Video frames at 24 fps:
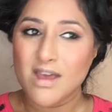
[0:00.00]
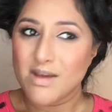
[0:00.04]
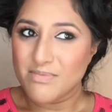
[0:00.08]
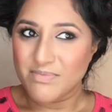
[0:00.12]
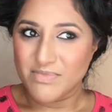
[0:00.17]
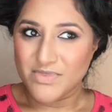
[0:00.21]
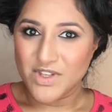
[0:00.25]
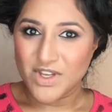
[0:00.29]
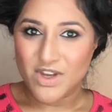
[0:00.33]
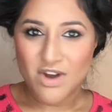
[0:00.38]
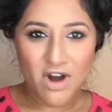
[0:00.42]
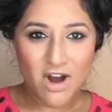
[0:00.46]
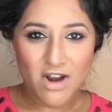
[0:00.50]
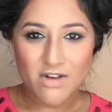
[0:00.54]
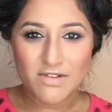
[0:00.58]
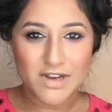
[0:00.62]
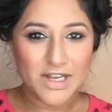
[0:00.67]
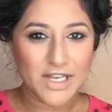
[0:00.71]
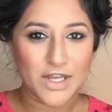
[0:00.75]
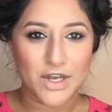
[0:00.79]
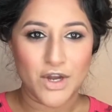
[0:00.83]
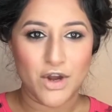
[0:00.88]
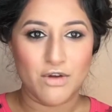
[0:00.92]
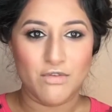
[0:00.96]
you can't
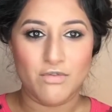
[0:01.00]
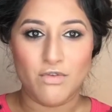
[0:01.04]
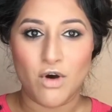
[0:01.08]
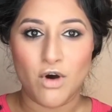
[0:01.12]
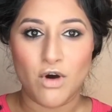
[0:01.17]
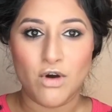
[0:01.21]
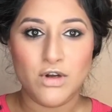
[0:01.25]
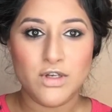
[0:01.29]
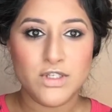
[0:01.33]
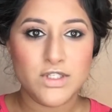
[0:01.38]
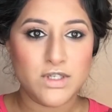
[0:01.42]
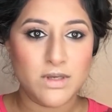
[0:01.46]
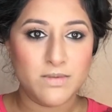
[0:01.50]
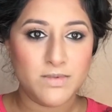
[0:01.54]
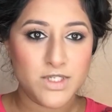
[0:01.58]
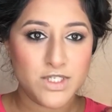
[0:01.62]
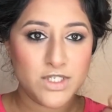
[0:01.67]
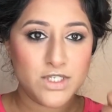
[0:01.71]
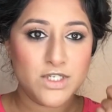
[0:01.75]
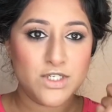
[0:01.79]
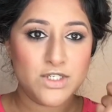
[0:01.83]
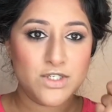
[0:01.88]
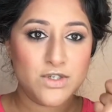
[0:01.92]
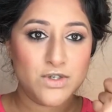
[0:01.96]
really go wrong. So I'm just
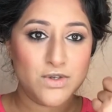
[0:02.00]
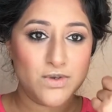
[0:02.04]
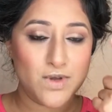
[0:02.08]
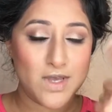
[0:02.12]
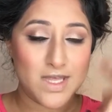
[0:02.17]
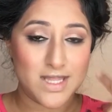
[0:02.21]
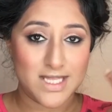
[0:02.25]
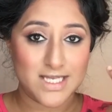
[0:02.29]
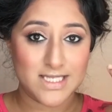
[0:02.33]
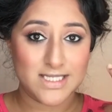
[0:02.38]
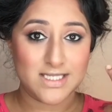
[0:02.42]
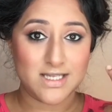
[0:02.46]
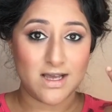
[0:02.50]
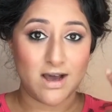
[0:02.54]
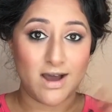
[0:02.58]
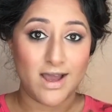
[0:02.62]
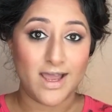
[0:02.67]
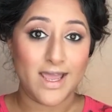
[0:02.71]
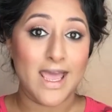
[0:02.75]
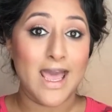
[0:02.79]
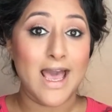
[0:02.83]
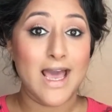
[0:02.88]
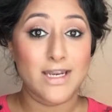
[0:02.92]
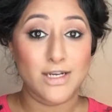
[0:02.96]
going to do this
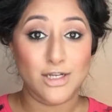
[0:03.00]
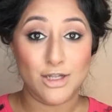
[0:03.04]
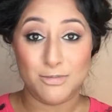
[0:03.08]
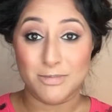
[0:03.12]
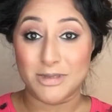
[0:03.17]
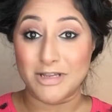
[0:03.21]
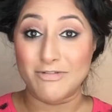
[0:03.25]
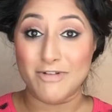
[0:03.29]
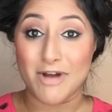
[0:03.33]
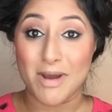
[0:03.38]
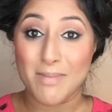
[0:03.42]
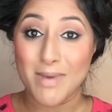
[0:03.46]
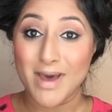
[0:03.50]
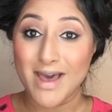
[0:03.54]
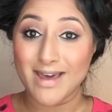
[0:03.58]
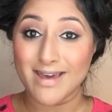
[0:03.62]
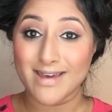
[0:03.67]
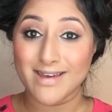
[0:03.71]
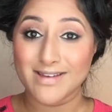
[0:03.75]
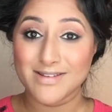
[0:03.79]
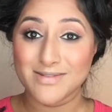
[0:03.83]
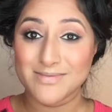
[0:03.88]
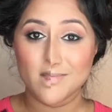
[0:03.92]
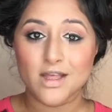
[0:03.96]
eye and I'll be right back.
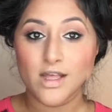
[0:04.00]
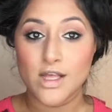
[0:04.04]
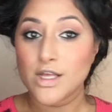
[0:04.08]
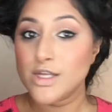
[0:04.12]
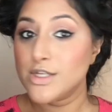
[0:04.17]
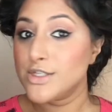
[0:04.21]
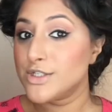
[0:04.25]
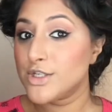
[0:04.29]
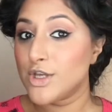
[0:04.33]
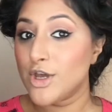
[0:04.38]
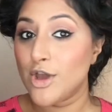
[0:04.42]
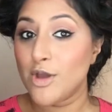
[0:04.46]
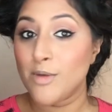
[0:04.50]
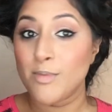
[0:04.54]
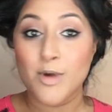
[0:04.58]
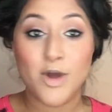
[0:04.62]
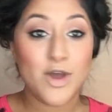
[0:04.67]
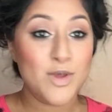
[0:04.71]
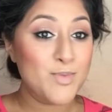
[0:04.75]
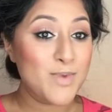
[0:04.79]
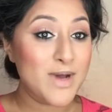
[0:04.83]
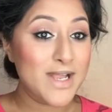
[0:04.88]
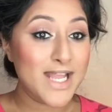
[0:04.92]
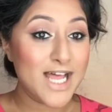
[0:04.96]
So
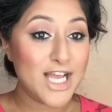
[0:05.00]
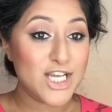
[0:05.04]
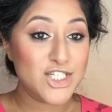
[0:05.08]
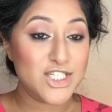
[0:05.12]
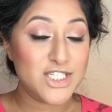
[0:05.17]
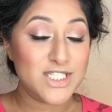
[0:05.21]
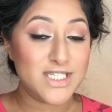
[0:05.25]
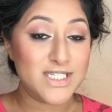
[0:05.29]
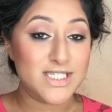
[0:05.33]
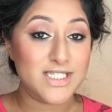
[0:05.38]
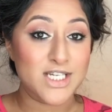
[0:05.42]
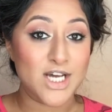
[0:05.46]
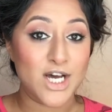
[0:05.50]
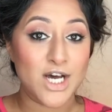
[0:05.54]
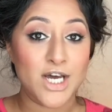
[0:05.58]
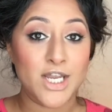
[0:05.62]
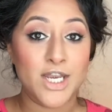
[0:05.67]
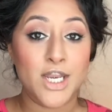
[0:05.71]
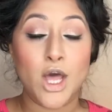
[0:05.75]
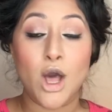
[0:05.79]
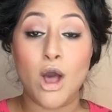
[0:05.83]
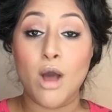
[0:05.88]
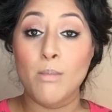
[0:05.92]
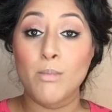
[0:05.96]
both my lashes are
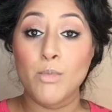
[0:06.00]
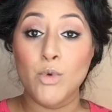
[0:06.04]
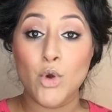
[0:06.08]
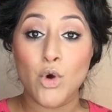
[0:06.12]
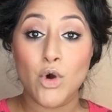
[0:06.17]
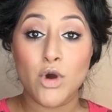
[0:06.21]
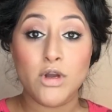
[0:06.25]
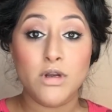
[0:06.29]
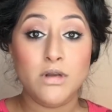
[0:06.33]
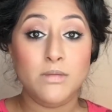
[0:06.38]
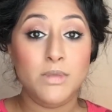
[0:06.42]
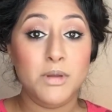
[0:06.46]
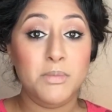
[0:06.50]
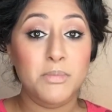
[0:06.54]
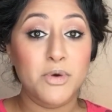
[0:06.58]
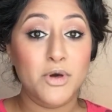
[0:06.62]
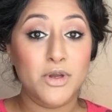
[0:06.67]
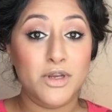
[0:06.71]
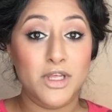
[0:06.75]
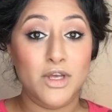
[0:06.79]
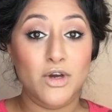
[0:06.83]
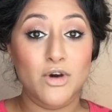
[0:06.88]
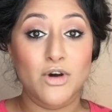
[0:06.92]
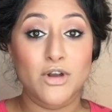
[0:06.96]
done. I'm not going to be
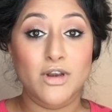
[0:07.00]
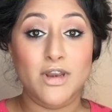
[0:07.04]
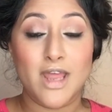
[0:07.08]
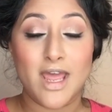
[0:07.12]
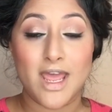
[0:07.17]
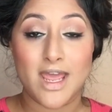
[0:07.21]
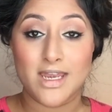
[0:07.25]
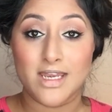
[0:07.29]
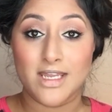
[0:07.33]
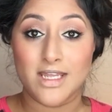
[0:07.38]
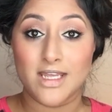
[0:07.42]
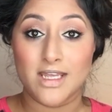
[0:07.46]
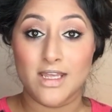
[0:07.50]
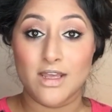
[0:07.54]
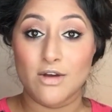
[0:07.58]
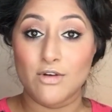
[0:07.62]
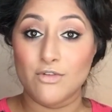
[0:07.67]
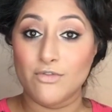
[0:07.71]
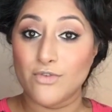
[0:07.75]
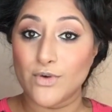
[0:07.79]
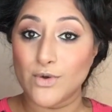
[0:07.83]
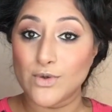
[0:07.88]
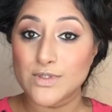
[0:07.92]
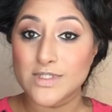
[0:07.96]
putting on any
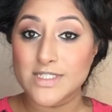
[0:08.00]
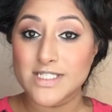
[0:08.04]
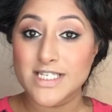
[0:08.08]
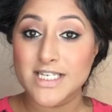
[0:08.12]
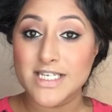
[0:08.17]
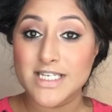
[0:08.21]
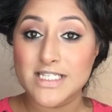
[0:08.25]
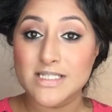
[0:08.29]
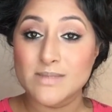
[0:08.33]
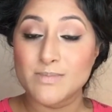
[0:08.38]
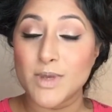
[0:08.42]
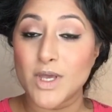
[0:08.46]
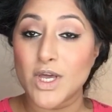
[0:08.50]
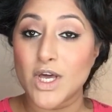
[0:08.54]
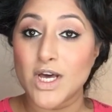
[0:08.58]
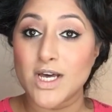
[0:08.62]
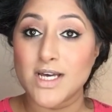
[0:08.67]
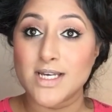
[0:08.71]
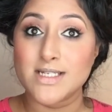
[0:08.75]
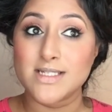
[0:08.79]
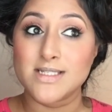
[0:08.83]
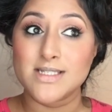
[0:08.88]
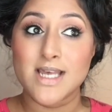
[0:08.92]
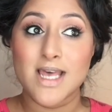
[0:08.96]
falsies
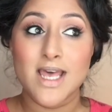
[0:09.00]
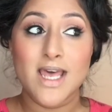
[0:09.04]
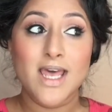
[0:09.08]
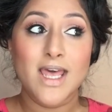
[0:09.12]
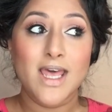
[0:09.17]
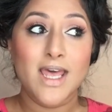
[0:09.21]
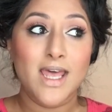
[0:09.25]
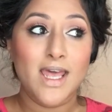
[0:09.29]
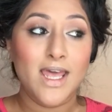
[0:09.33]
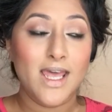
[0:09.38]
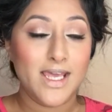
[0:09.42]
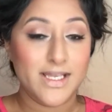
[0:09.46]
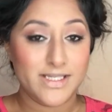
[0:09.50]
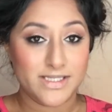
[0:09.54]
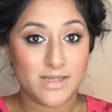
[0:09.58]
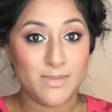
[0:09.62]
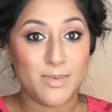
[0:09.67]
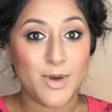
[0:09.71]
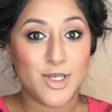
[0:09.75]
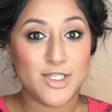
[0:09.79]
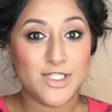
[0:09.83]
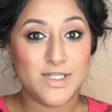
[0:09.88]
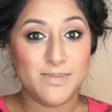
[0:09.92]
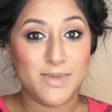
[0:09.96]
because it's
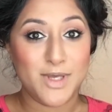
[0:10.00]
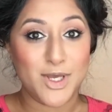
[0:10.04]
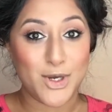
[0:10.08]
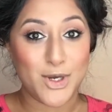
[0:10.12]
supposed to be a